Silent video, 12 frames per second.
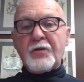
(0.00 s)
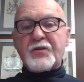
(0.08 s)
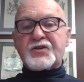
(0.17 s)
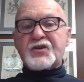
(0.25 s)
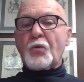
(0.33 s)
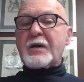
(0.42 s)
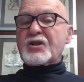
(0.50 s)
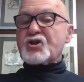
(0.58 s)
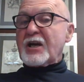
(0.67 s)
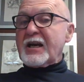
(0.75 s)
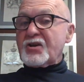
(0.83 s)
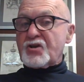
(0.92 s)
So he
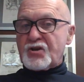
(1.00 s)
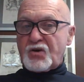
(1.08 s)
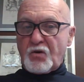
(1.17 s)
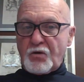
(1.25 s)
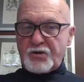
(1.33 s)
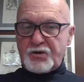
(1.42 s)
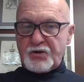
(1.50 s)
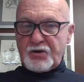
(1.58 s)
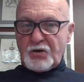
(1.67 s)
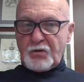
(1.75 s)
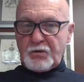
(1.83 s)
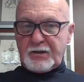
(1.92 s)
changes course
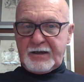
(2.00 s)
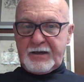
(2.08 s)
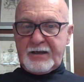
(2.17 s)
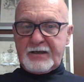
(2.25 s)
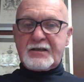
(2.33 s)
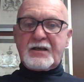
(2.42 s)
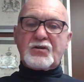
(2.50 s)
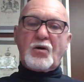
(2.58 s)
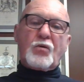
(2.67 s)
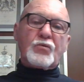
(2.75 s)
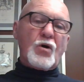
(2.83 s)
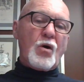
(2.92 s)
totally and says,
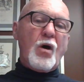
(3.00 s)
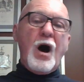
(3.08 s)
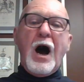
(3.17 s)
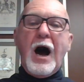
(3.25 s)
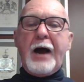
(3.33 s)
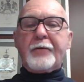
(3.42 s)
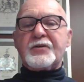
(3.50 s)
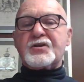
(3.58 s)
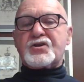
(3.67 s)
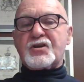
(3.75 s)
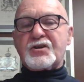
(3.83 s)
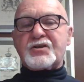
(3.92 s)
"Oh no, I was
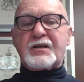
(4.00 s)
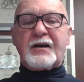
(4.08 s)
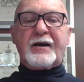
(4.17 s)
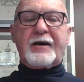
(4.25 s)
just